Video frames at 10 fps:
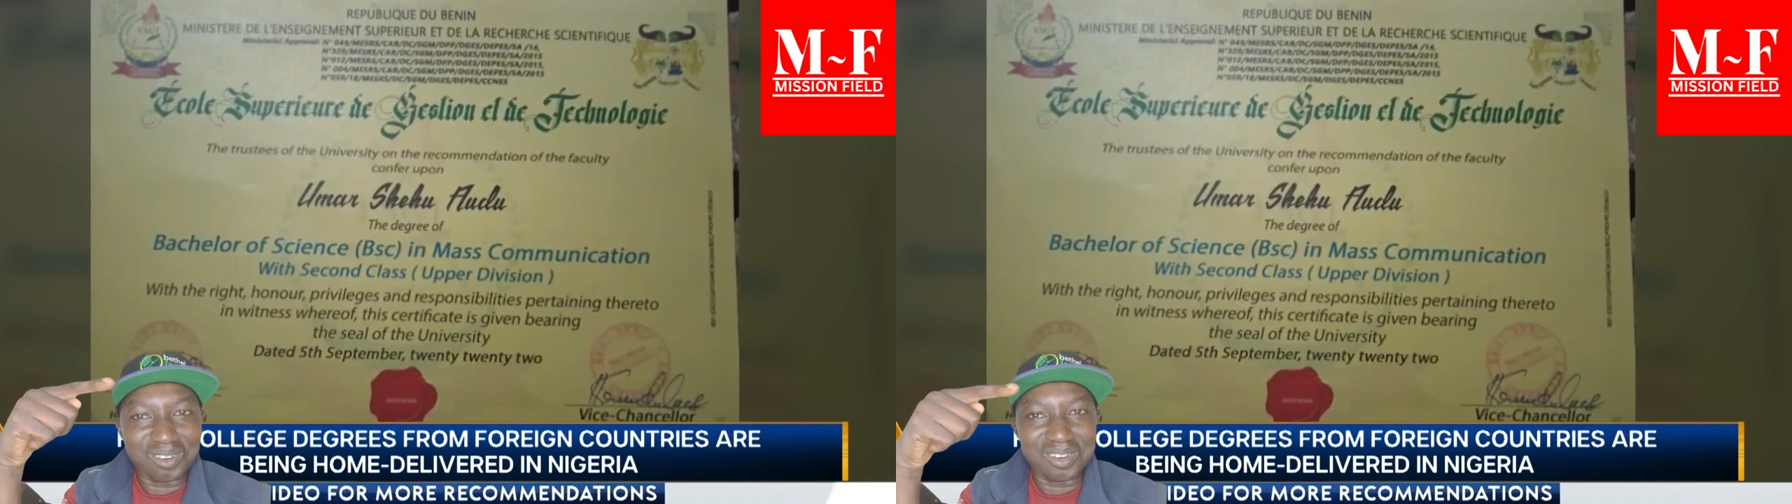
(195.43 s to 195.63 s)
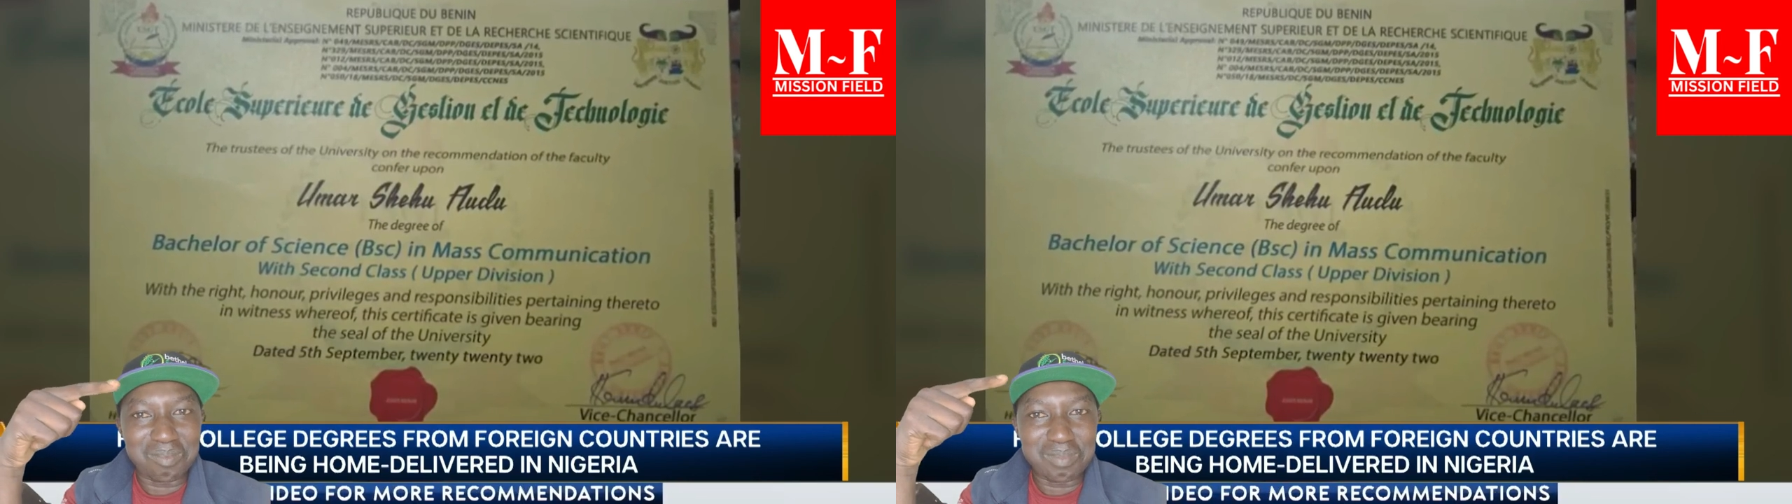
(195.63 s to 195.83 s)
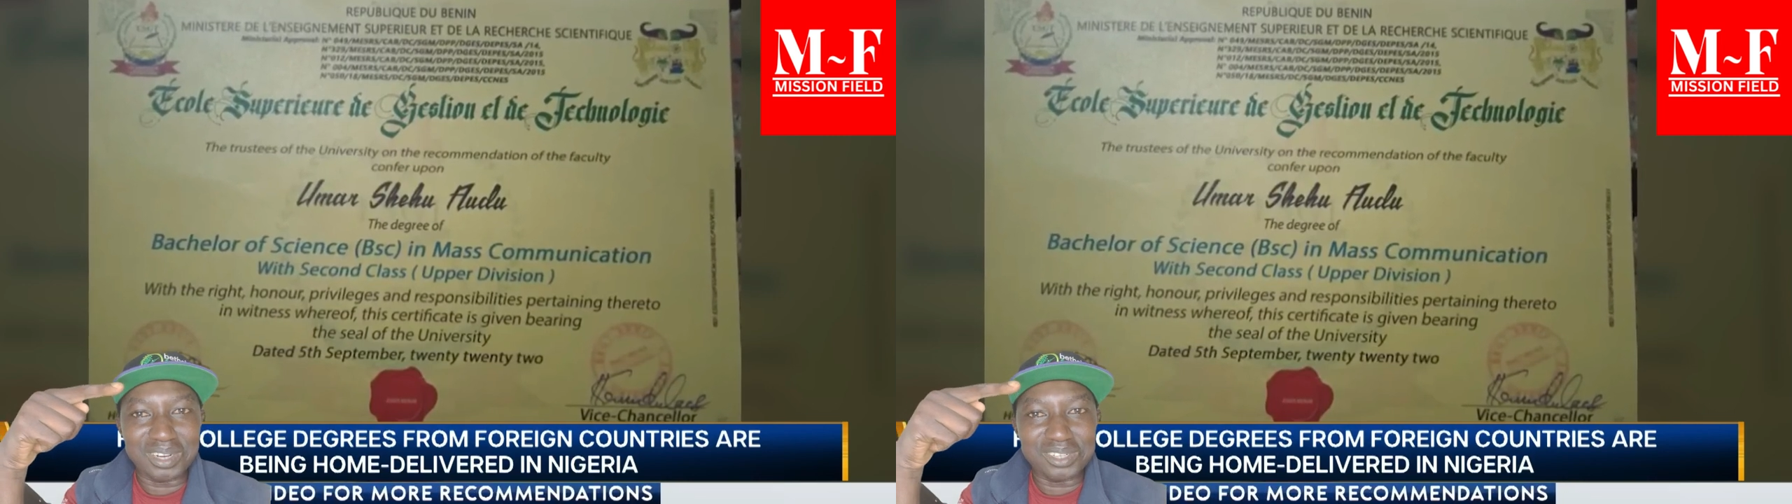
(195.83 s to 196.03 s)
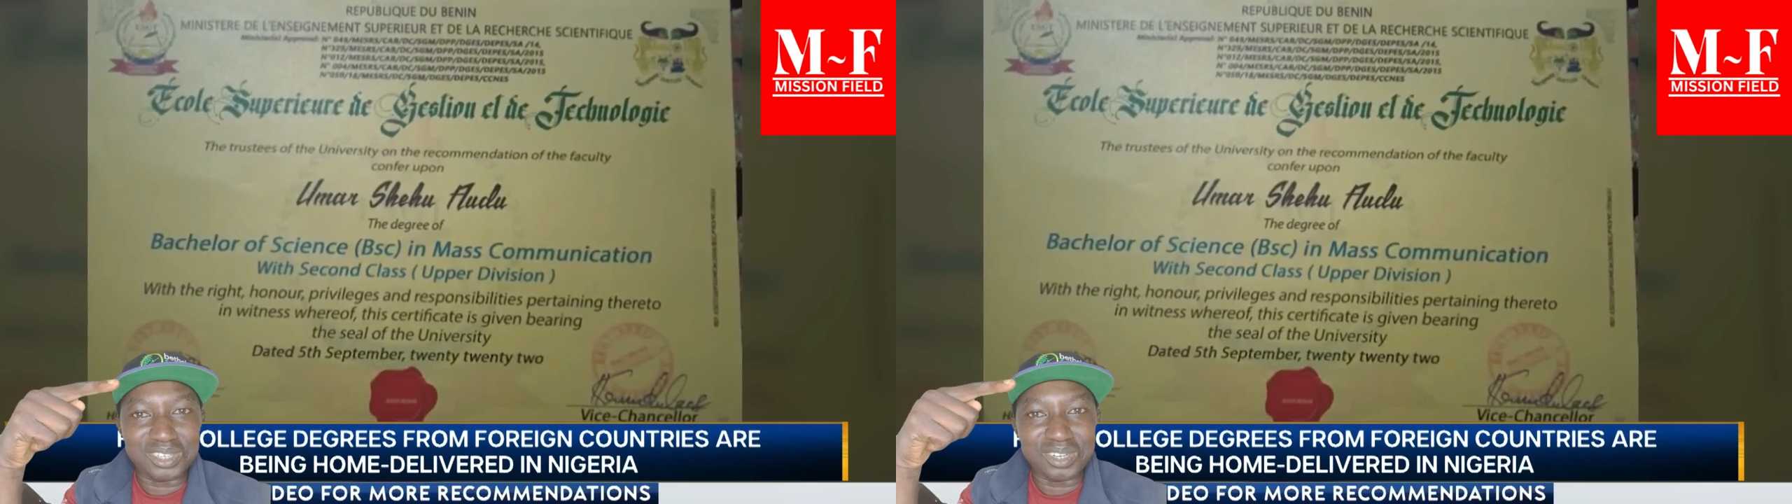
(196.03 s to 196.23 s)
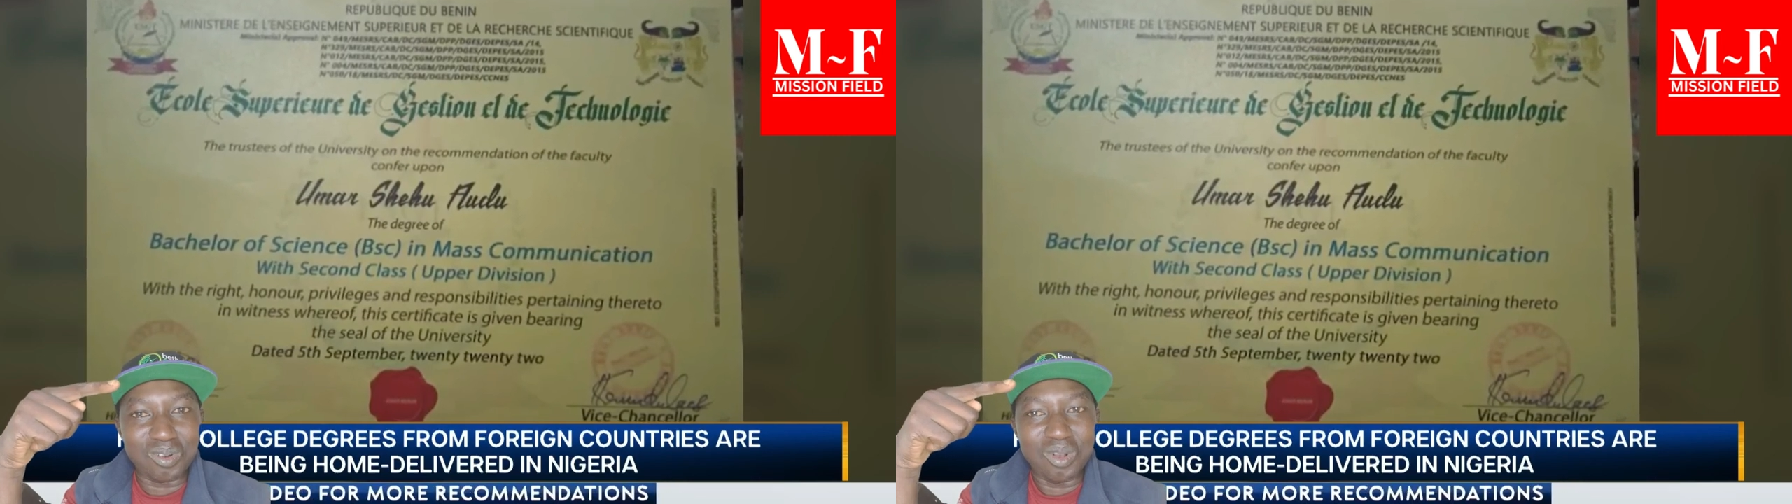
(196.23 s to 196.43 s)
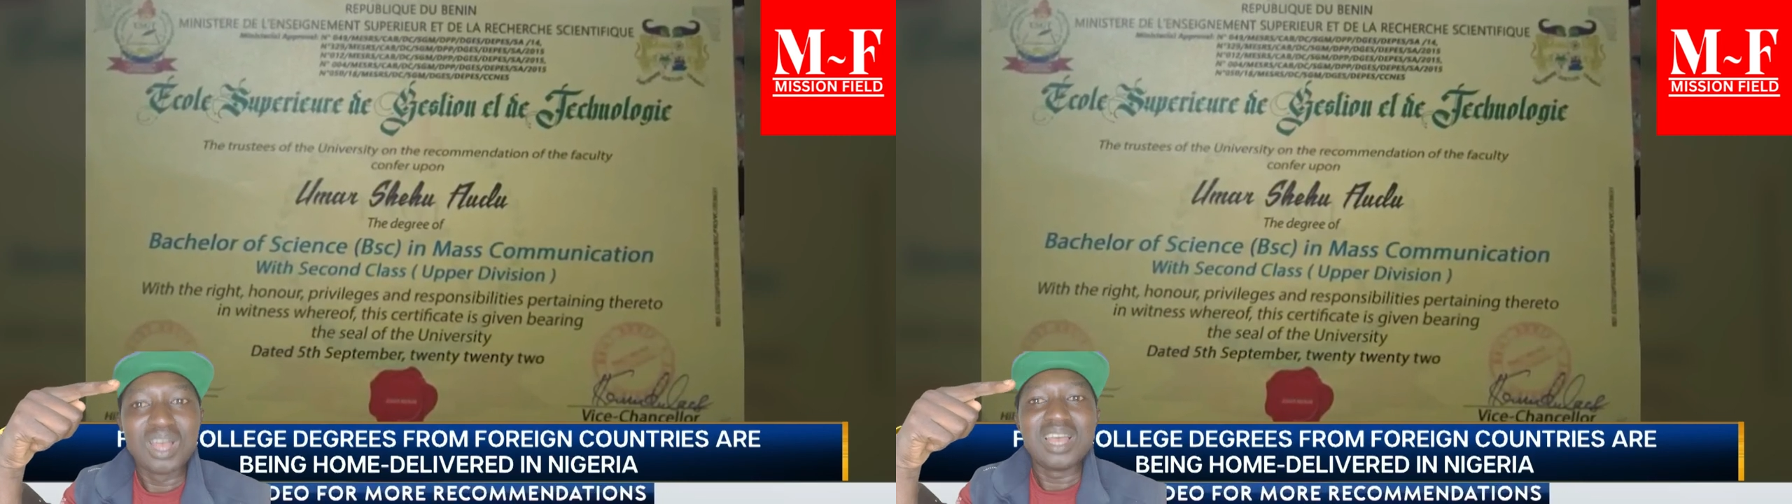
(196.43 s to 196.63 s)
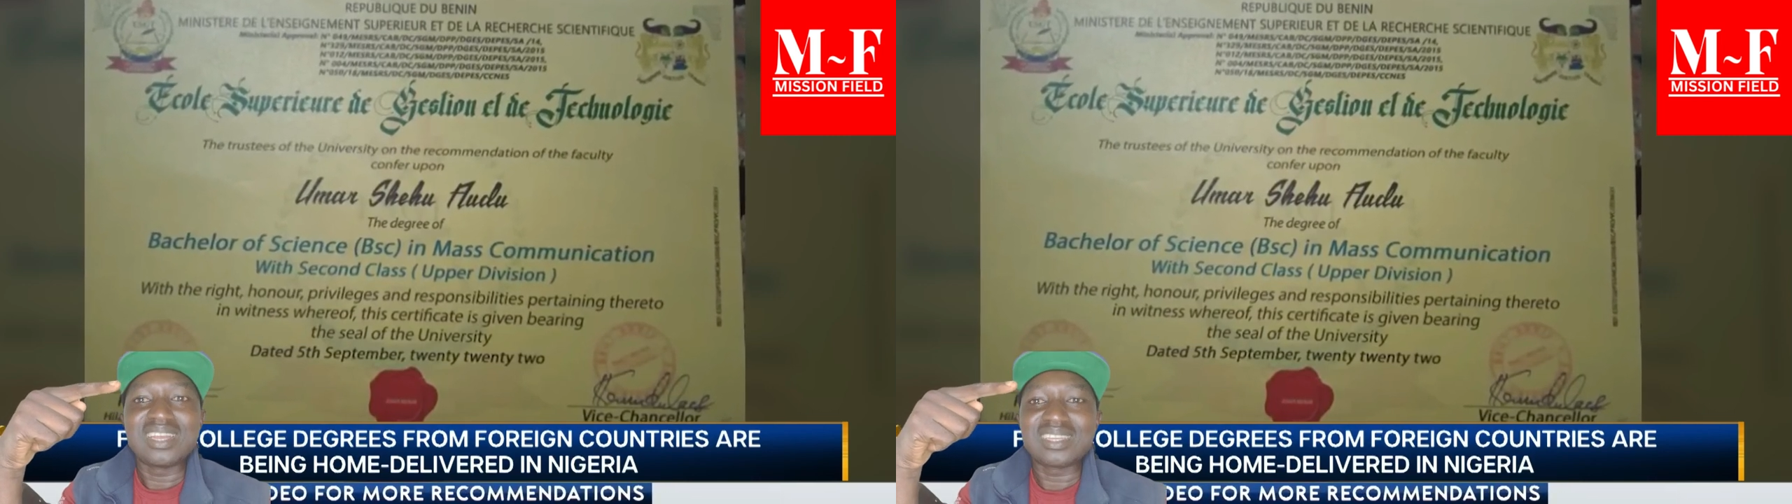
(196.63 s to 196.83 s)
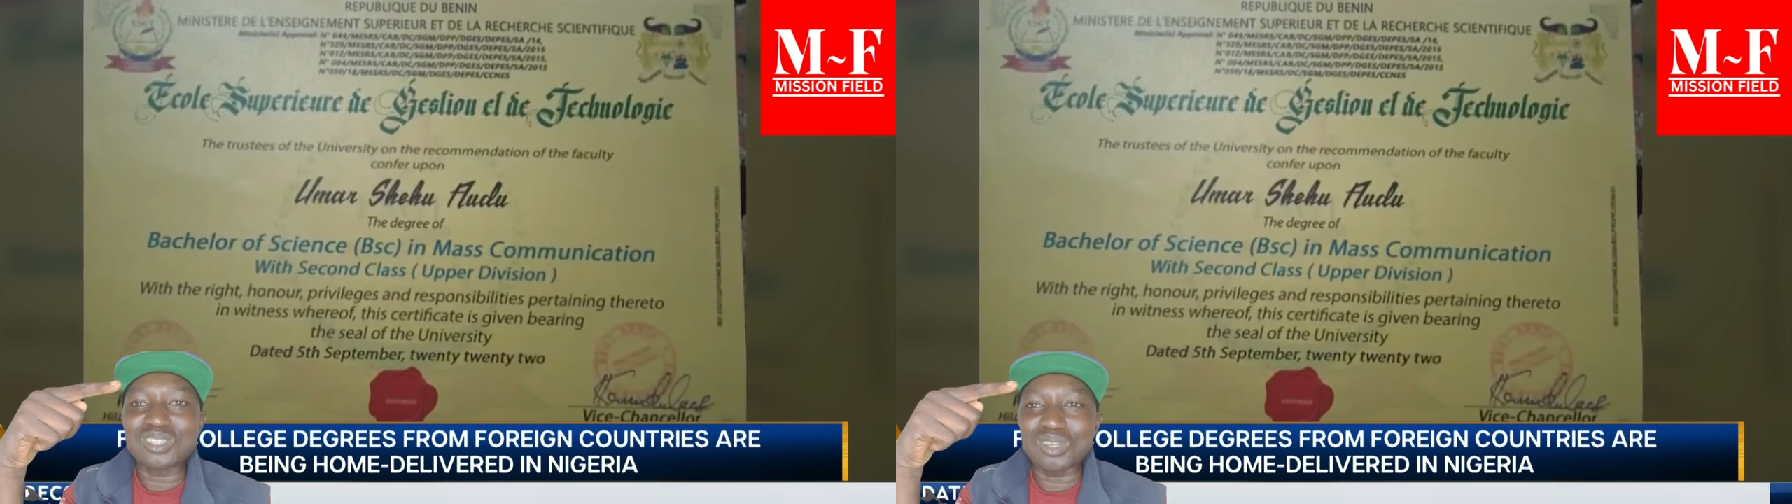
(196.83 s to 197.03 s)
And there's one important
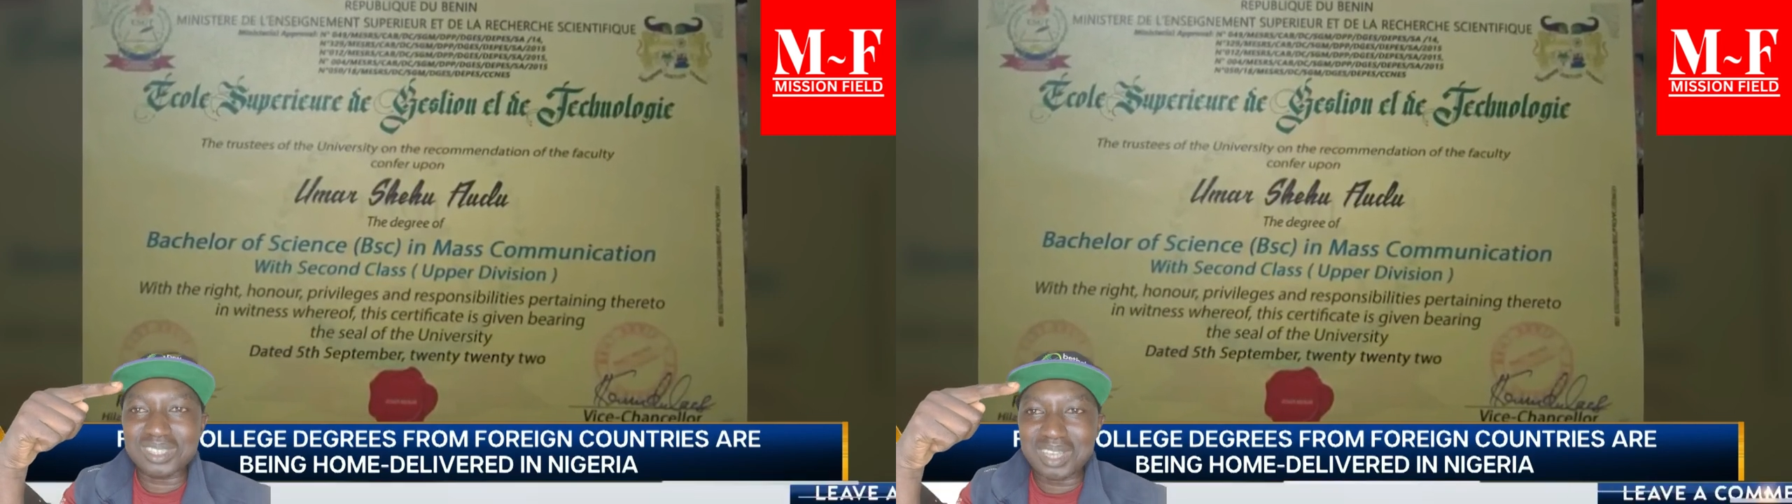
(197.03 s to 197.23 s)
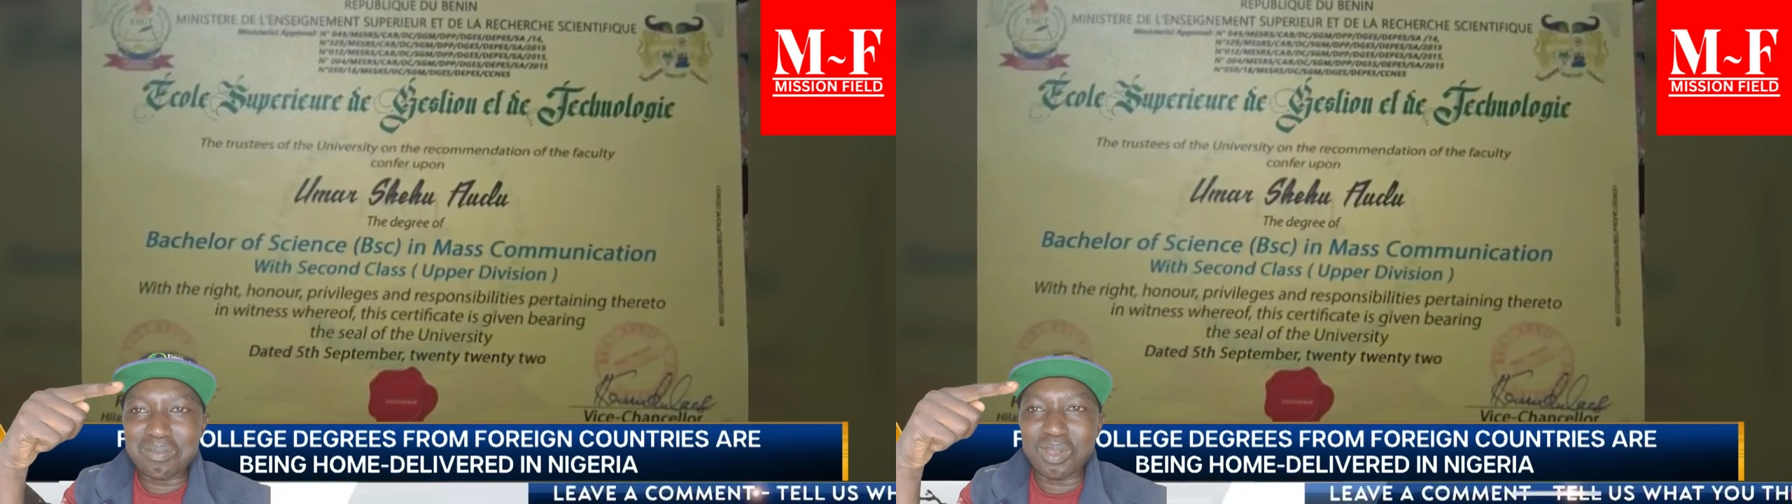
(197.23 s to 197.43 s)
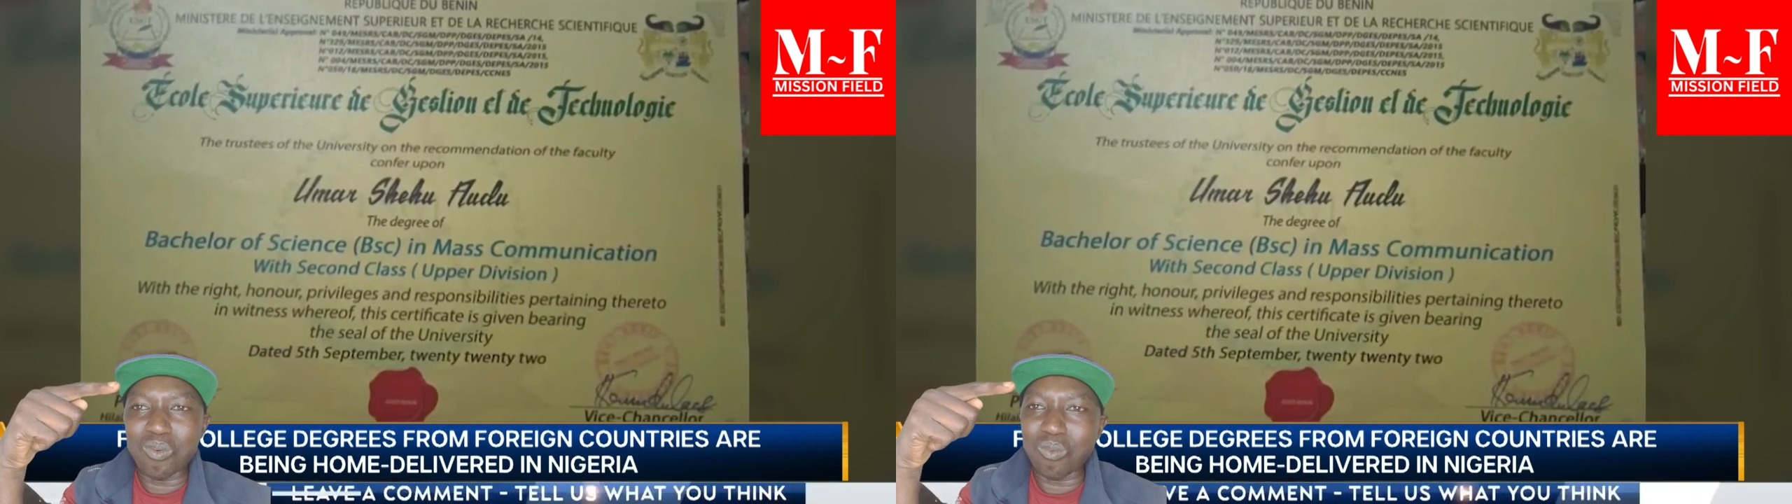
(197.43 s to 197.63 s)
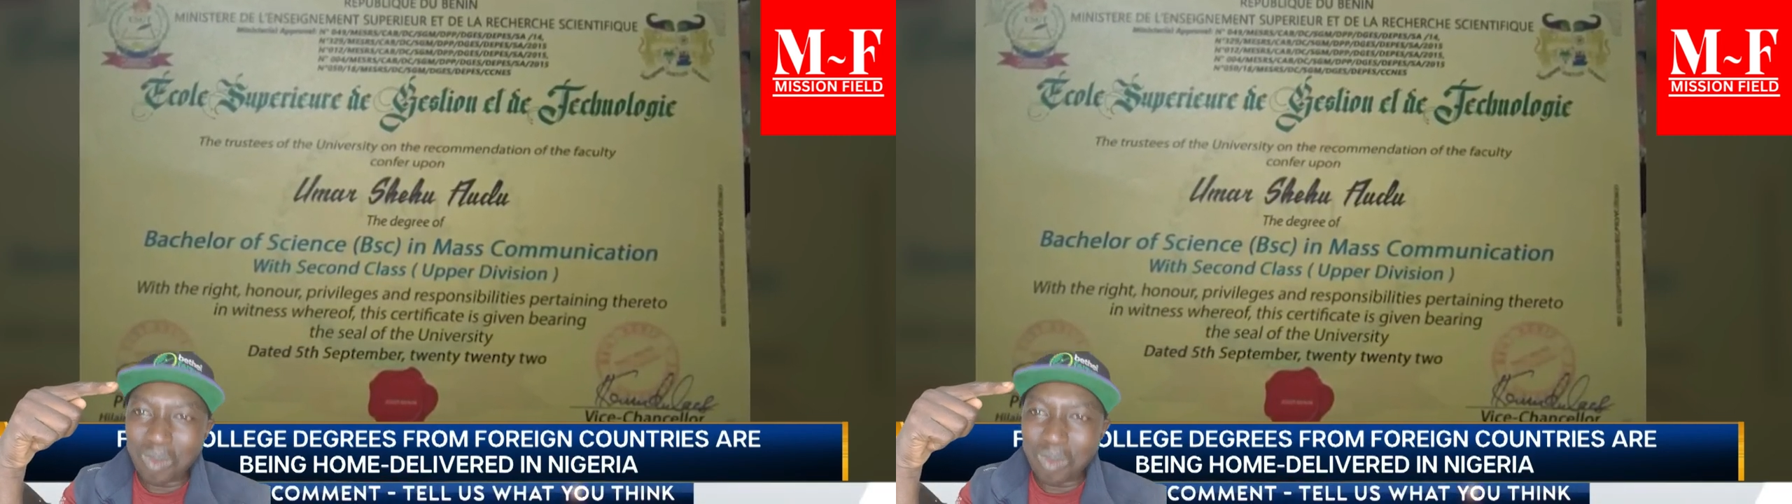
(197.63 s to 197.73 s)
thing to note here.